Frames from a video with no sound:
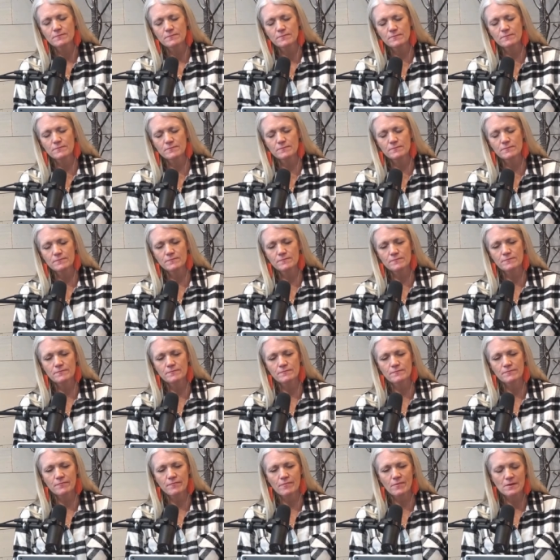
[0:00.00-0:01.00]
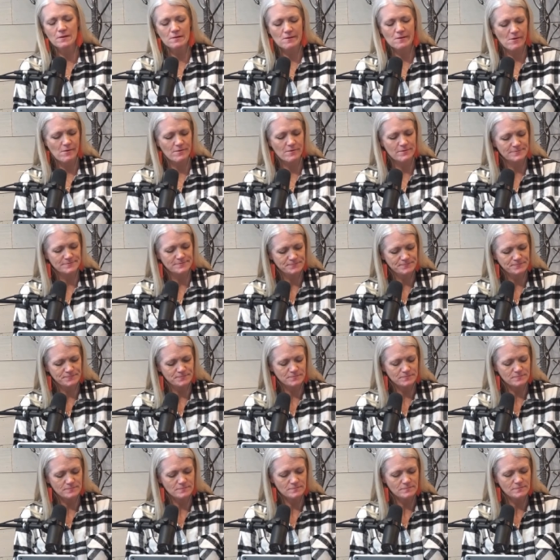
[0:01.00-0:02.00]

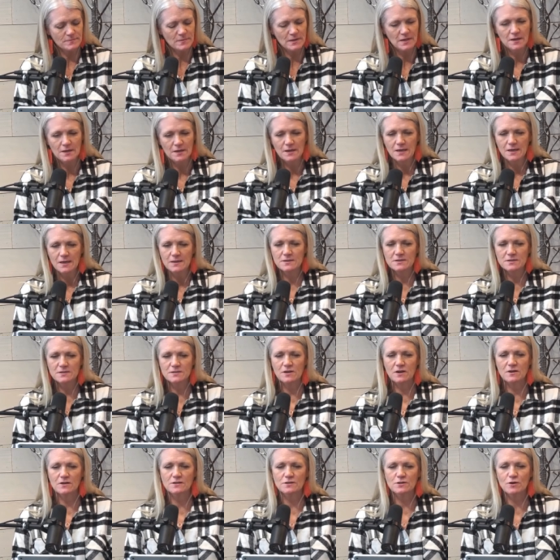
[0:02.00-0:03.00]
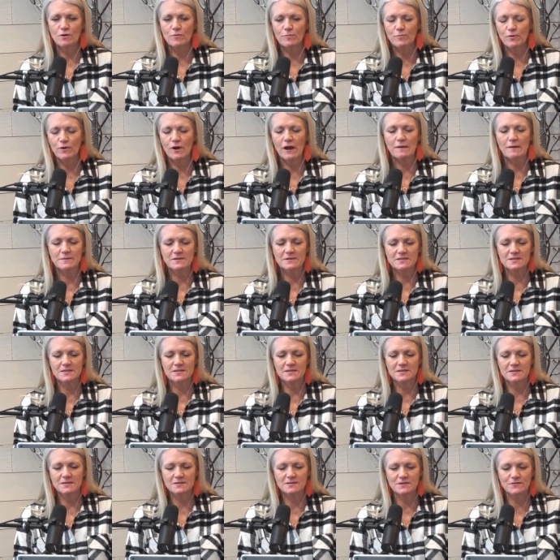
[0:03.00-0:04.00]
Hmm. The song is called
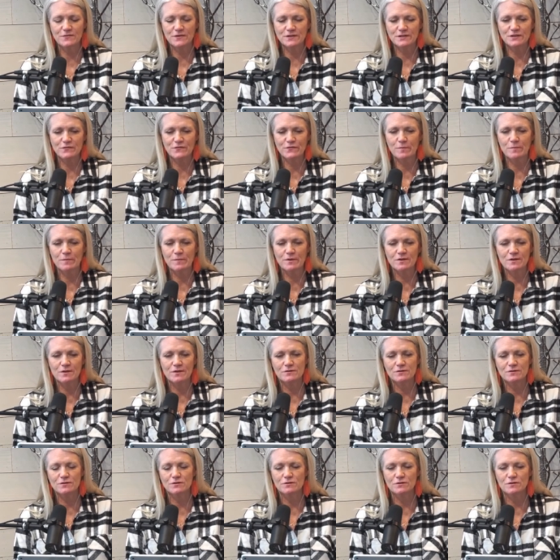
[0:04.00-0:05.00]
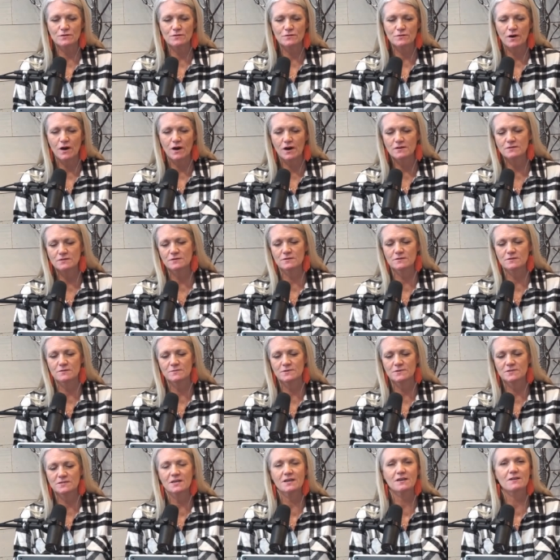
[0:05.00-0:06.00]
Promises. If it's familiar to you,
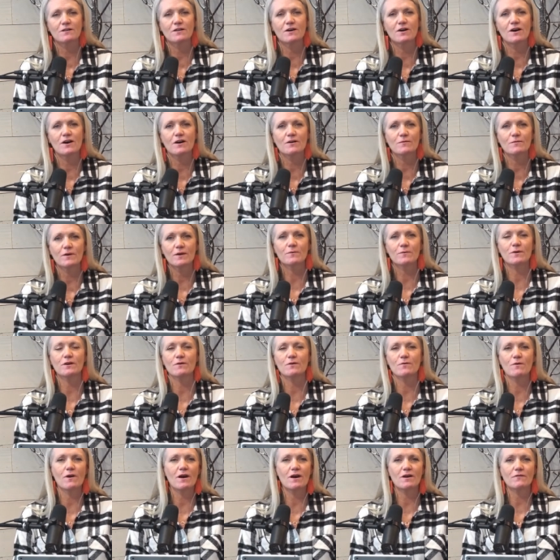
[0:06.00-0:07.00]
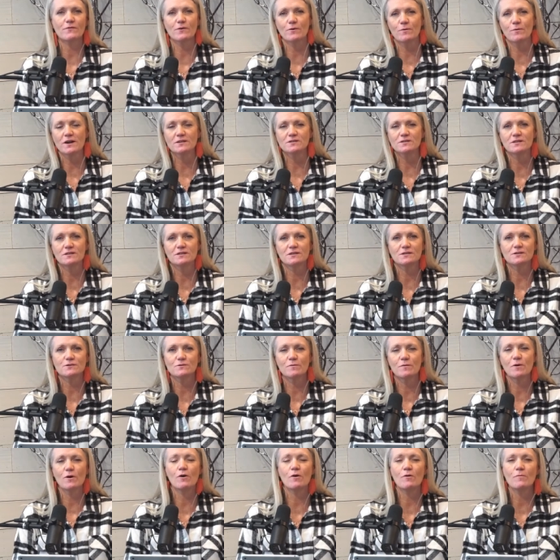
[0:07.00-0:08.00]
awesome. Sing along right where you are if you're watching this
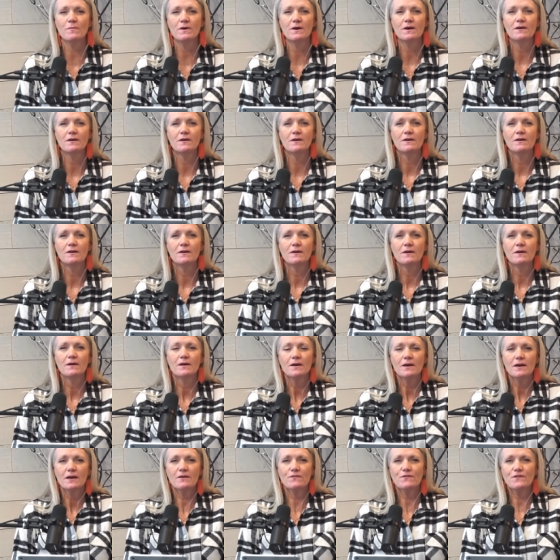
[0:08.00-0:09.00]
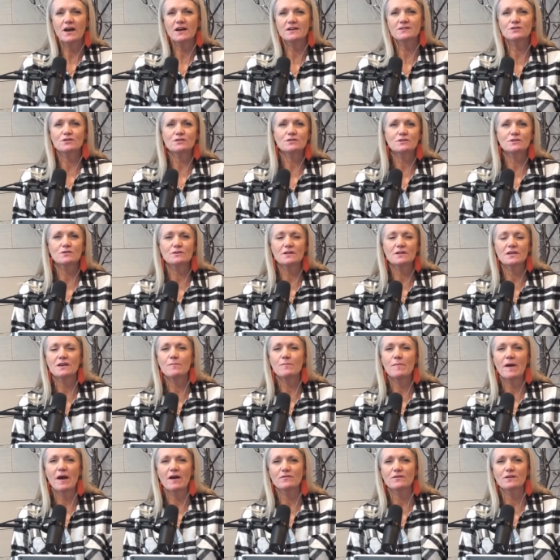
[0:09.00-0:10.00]
from home. If not, just
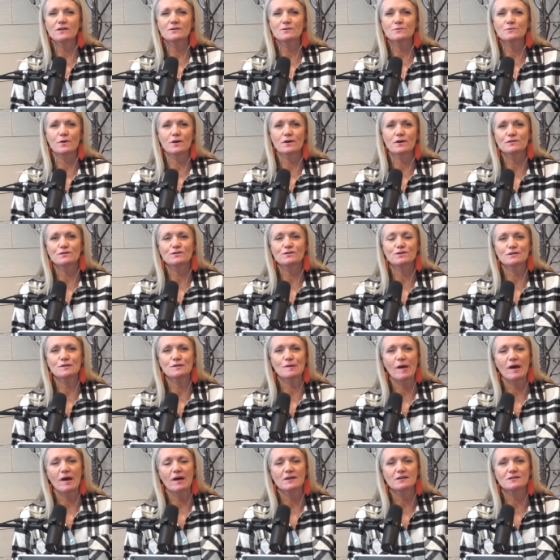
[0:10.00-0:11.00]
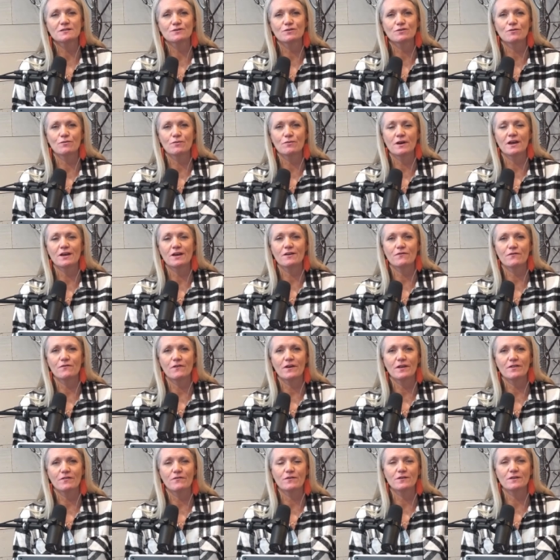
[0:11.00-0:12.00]
think about these words just about his great
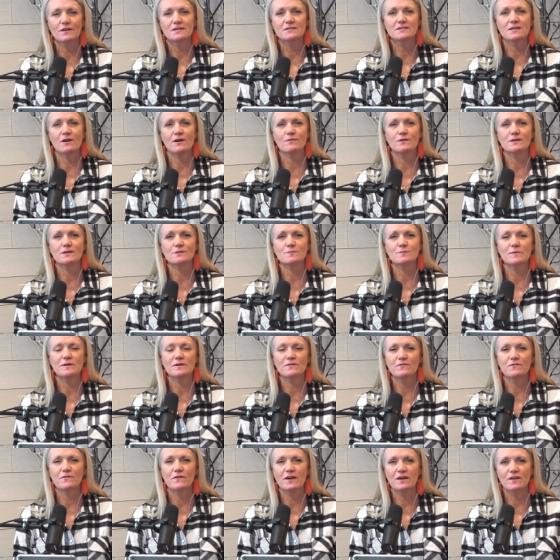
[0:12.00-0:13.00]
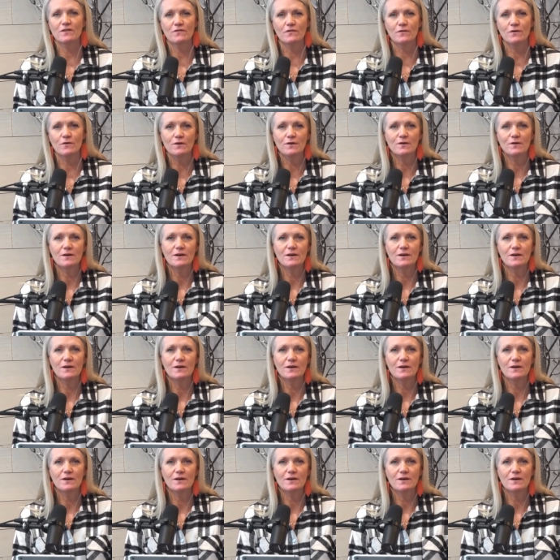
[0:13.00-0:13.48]
faithfulness, how he's been faithful,